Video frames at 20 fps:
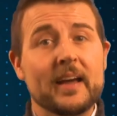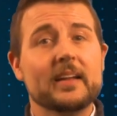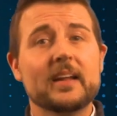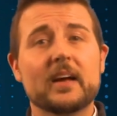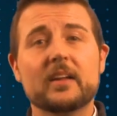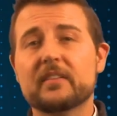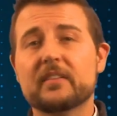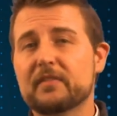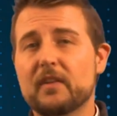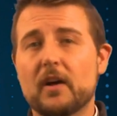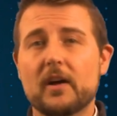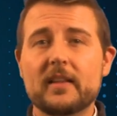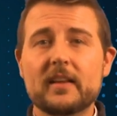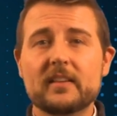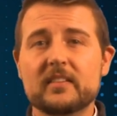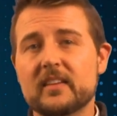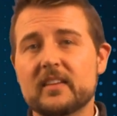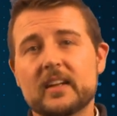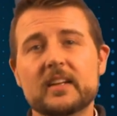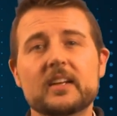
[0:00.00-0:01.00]
Now, the flaw
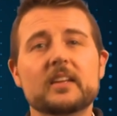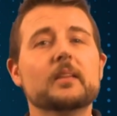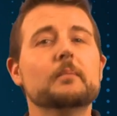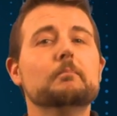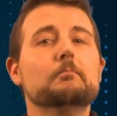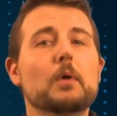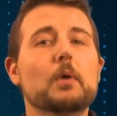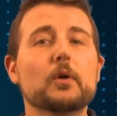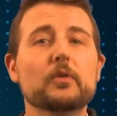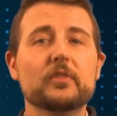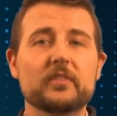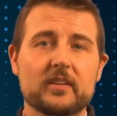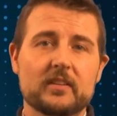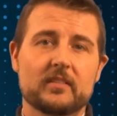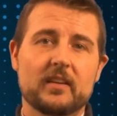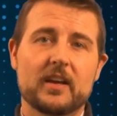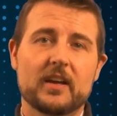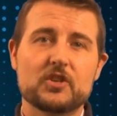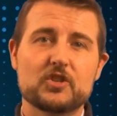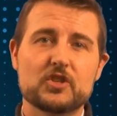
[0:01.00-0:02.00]
that's getting the most
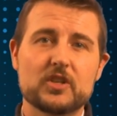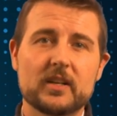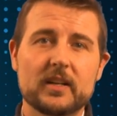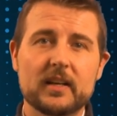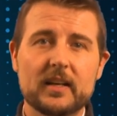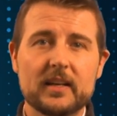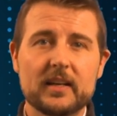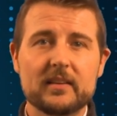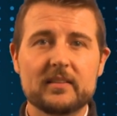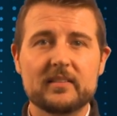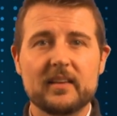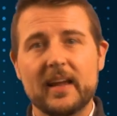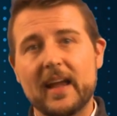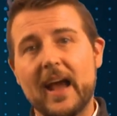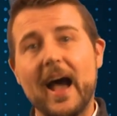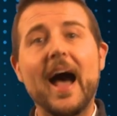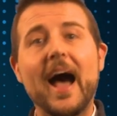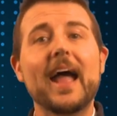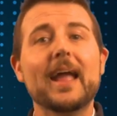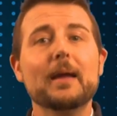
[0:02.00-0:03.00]
attention is a
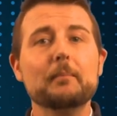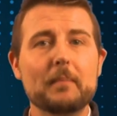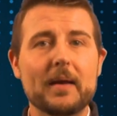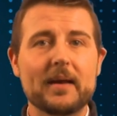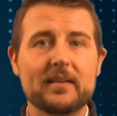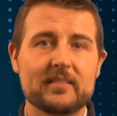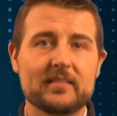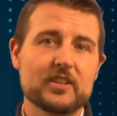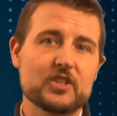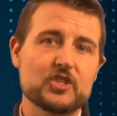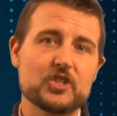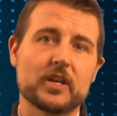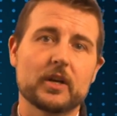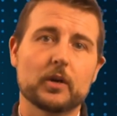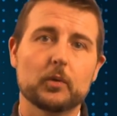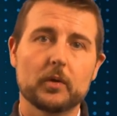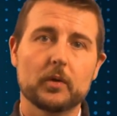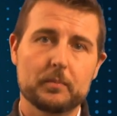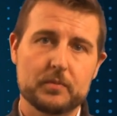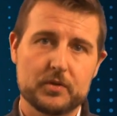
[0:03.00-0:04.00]
iMessage
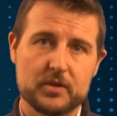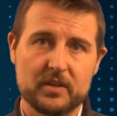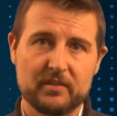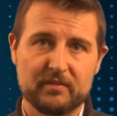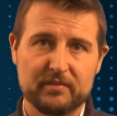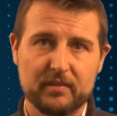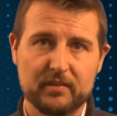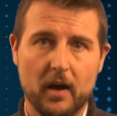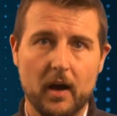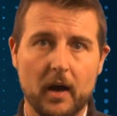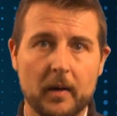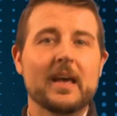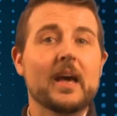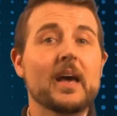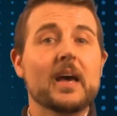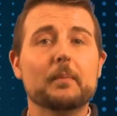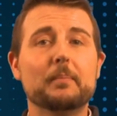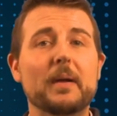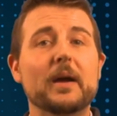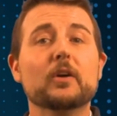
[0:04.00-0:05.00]
encryption flaw.
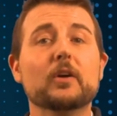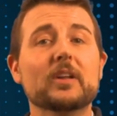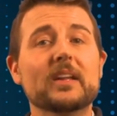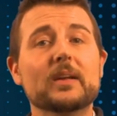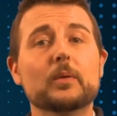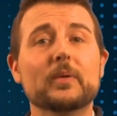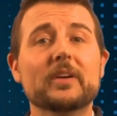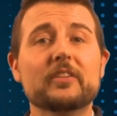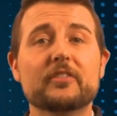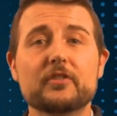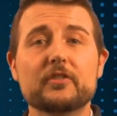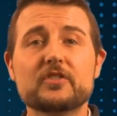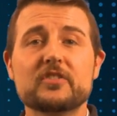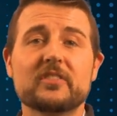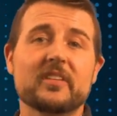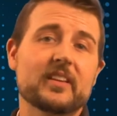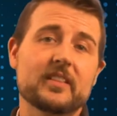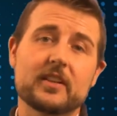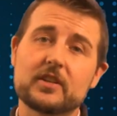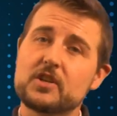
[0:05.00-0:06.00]
Apparently,
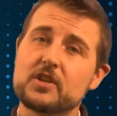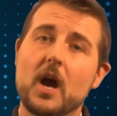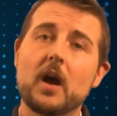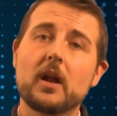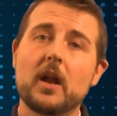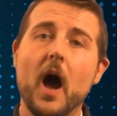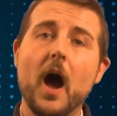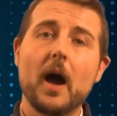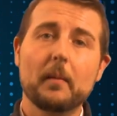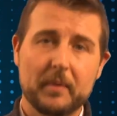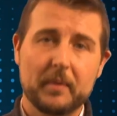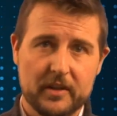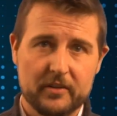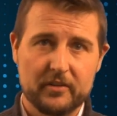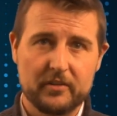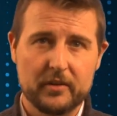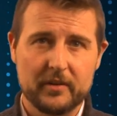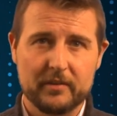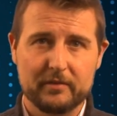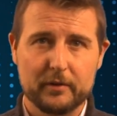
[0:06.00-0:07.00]
researchers at the Johns
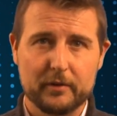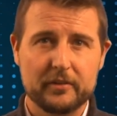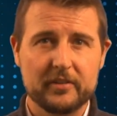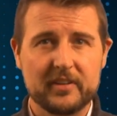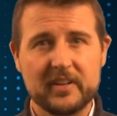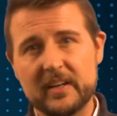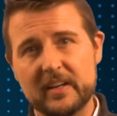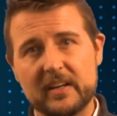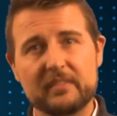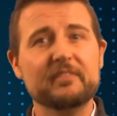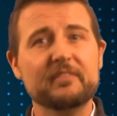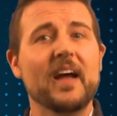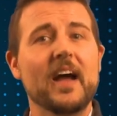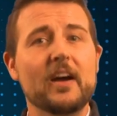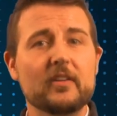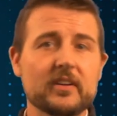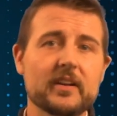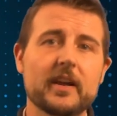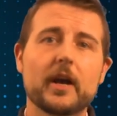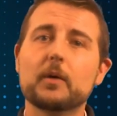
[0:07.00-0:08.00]
Hopkins University
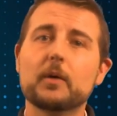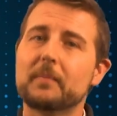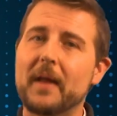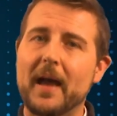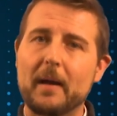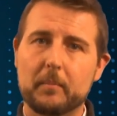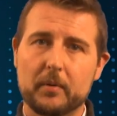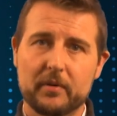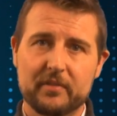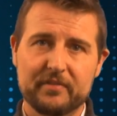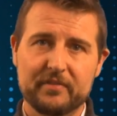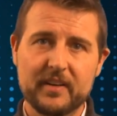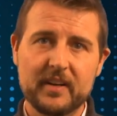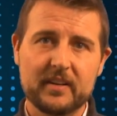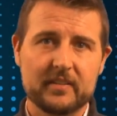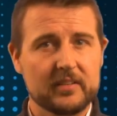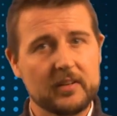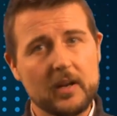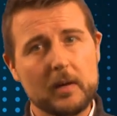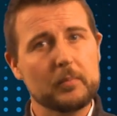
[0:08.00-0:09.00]
found and helped Apple
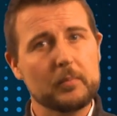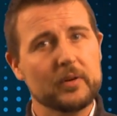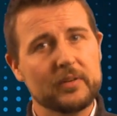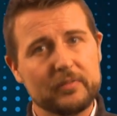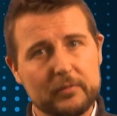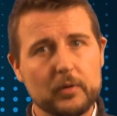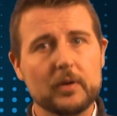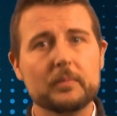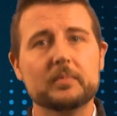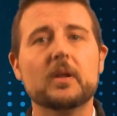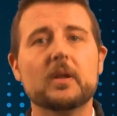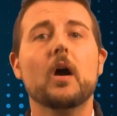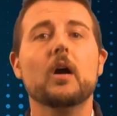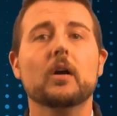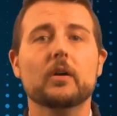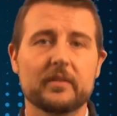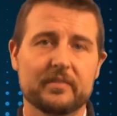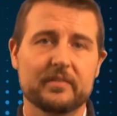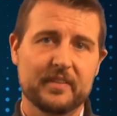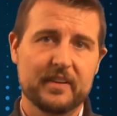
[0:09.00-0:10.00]
fix a number of cryptography
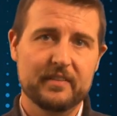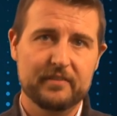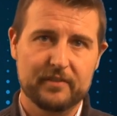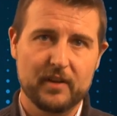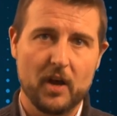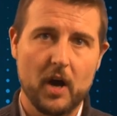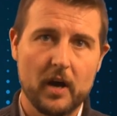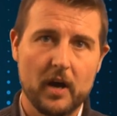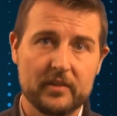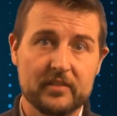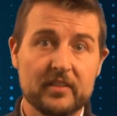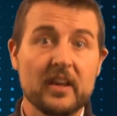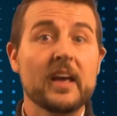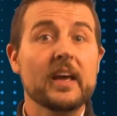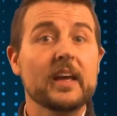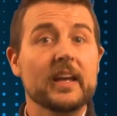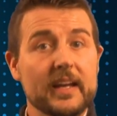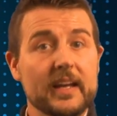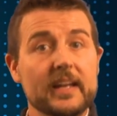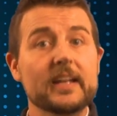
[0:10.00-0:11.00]
cryptography flaws
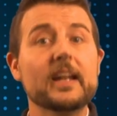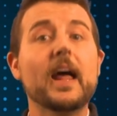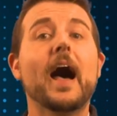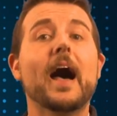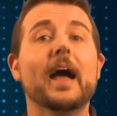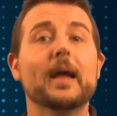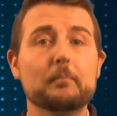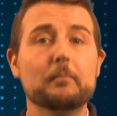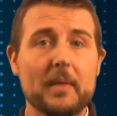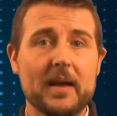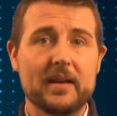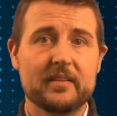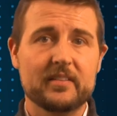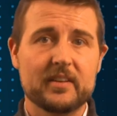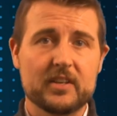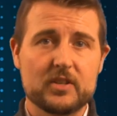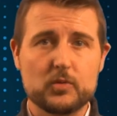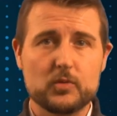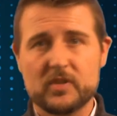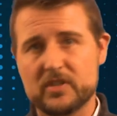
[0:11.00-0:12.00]
in
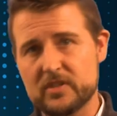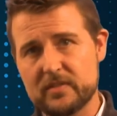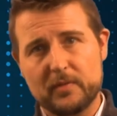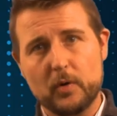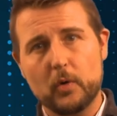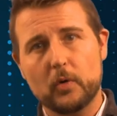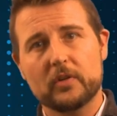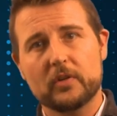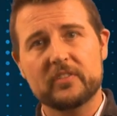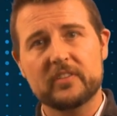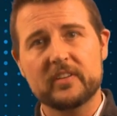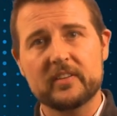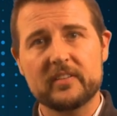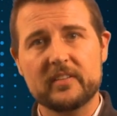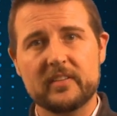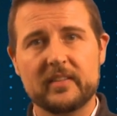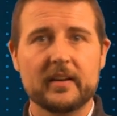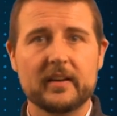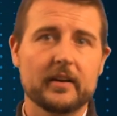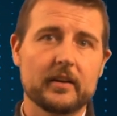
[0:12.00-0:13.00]
iMessage, which of course
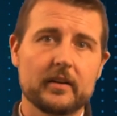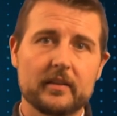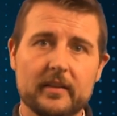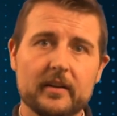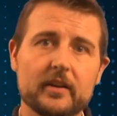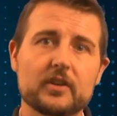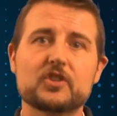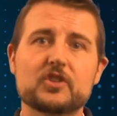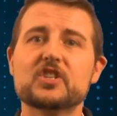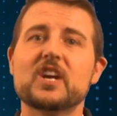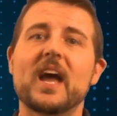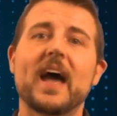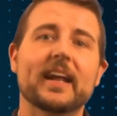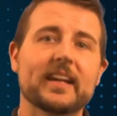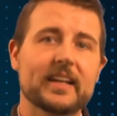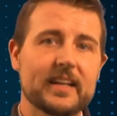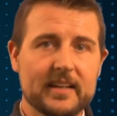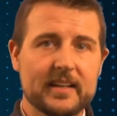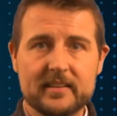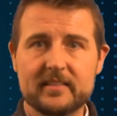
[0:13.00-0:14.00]
is their, their
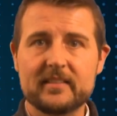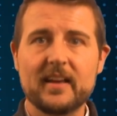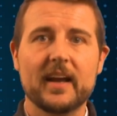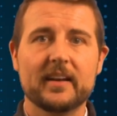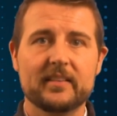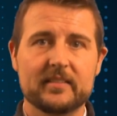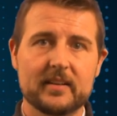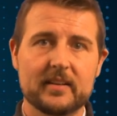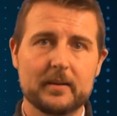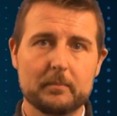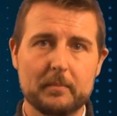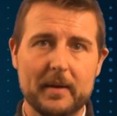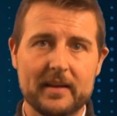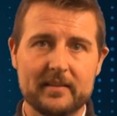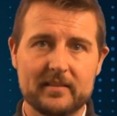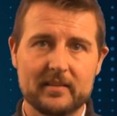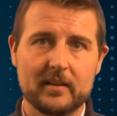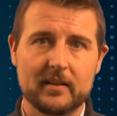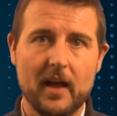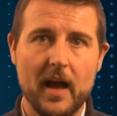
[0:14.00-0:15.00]
chatting and texting
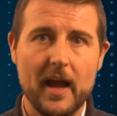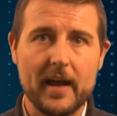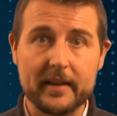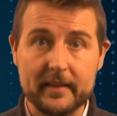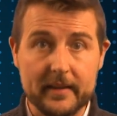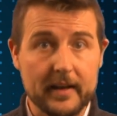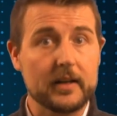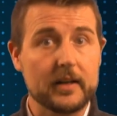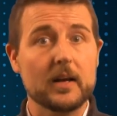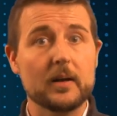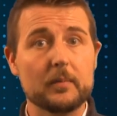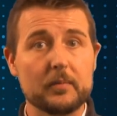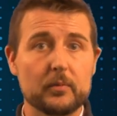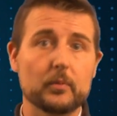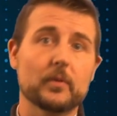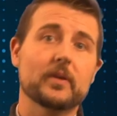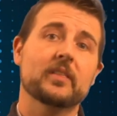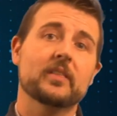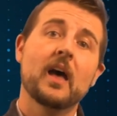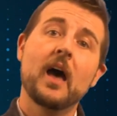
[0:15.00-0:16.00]
based client that comes
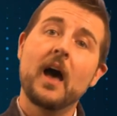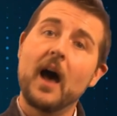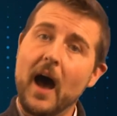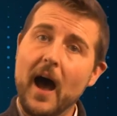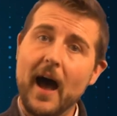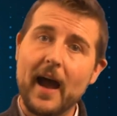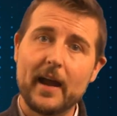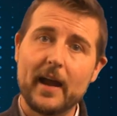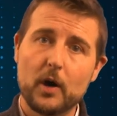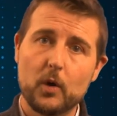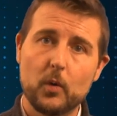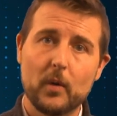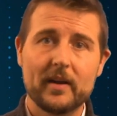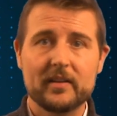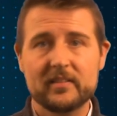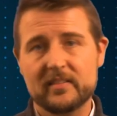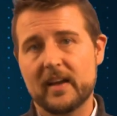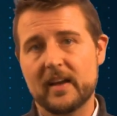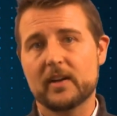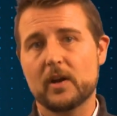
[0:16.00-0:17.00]
with
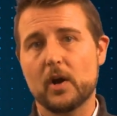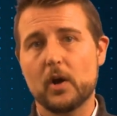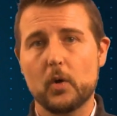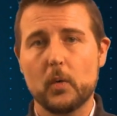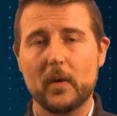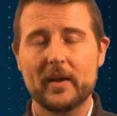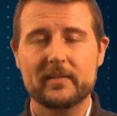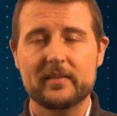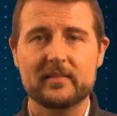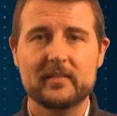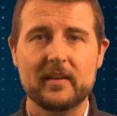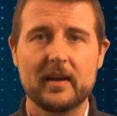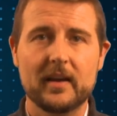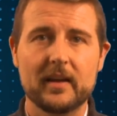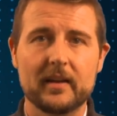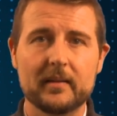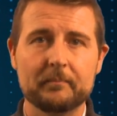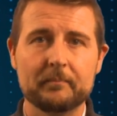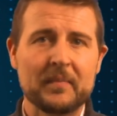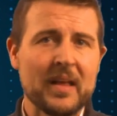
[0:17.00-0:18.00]
iOS and O S
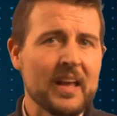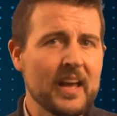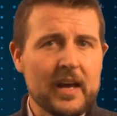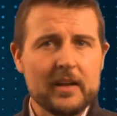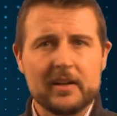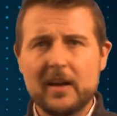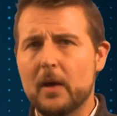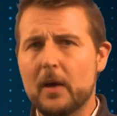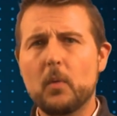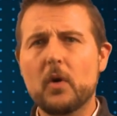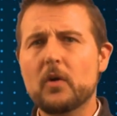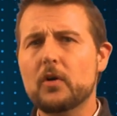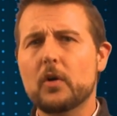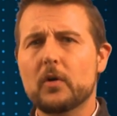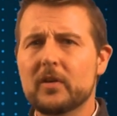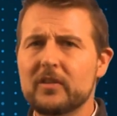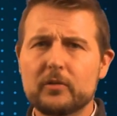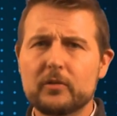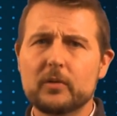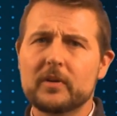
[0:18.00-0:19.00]
ten. Now, I won't
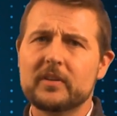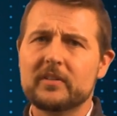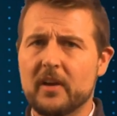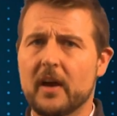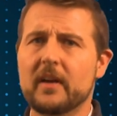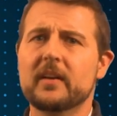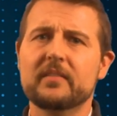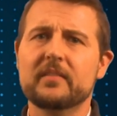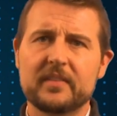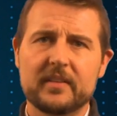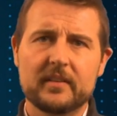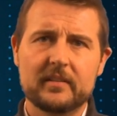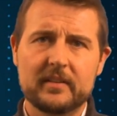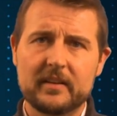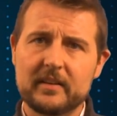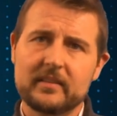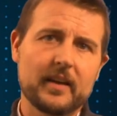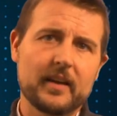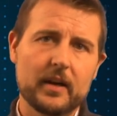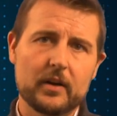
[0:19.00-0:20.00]
go into a ton of
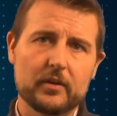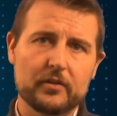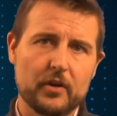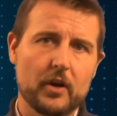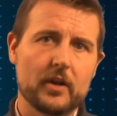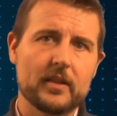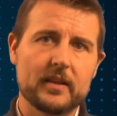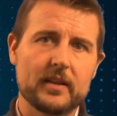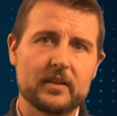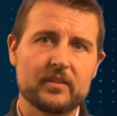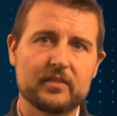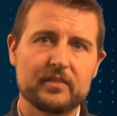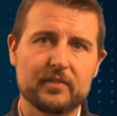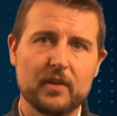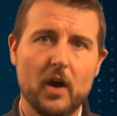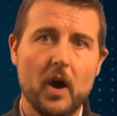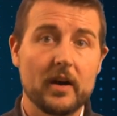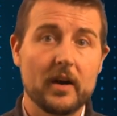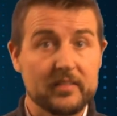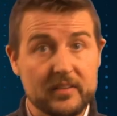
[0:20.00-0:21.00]
details on these
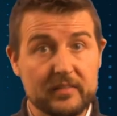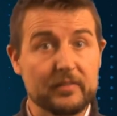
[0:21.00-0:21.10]
flaws.